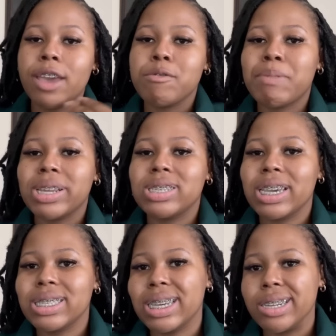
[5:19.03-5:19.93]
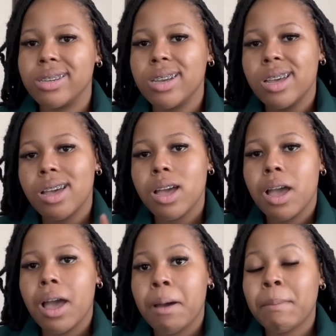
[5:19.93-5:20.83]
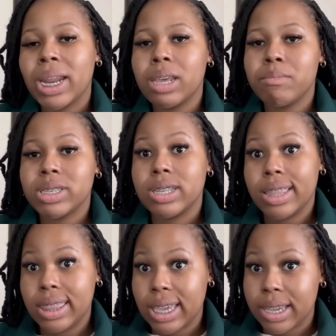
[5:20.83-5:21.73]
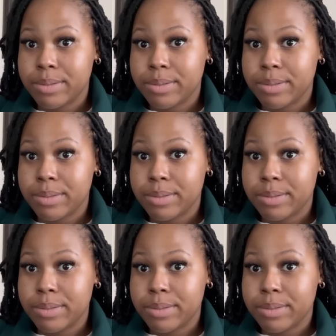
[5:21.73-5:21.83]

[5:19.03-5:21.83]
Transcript: everybody checks in. My name is not there